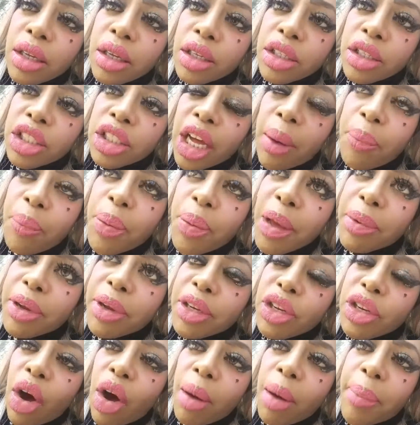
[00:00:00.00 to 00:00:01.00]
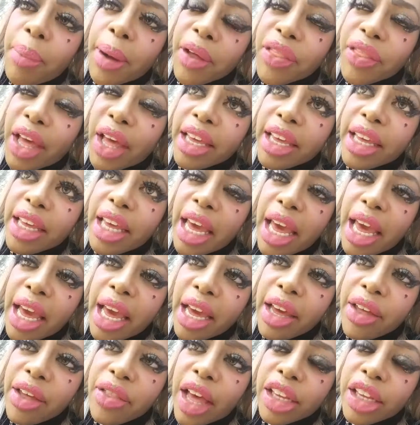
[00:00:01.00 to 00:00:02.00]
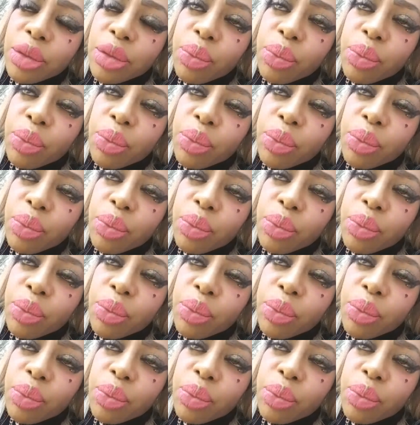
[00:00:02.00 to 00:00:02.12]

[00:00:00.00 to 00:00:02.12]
Some people know about that gig and that's